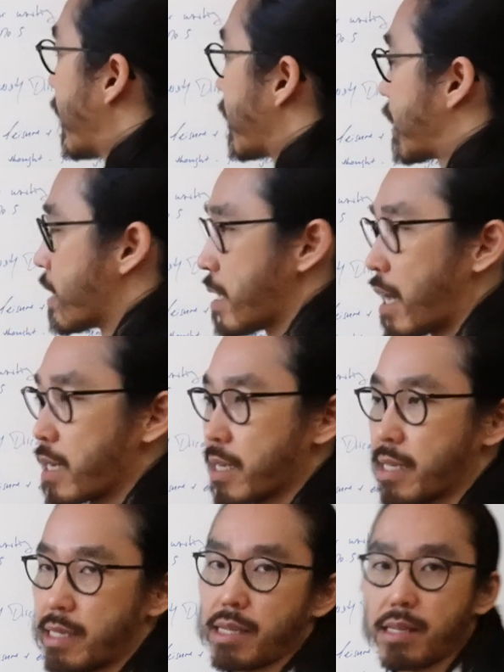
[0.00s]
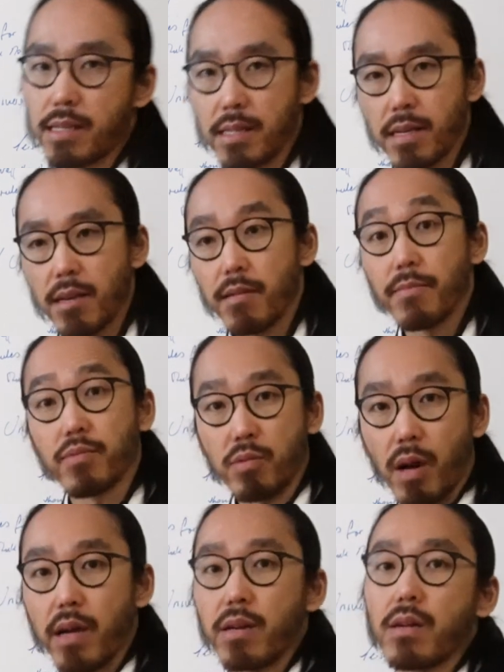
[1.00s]
did not exist
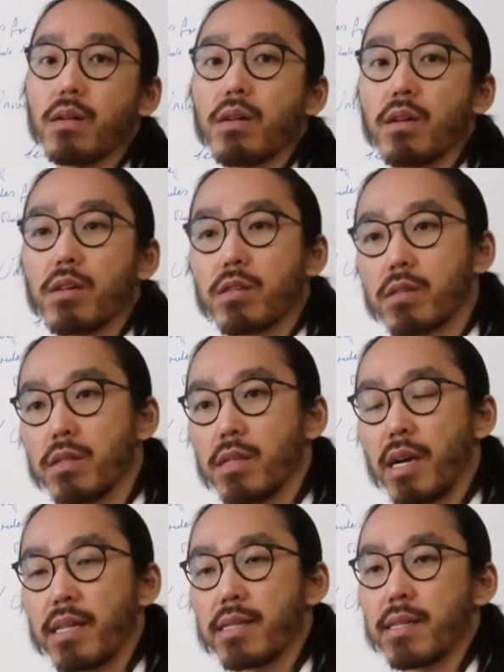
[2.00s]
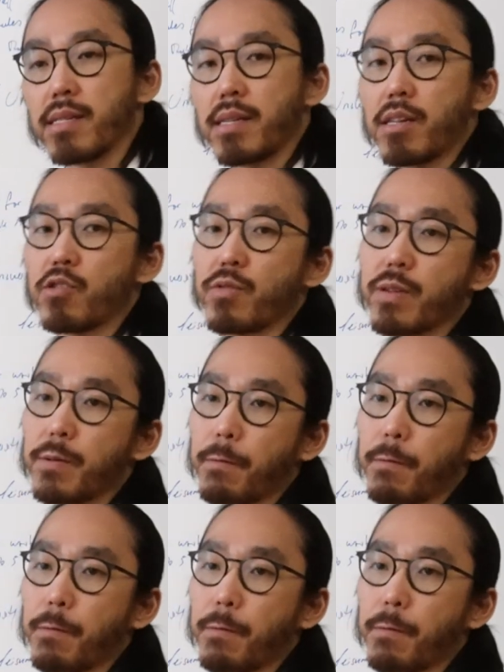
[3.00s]
prior to the 19th century.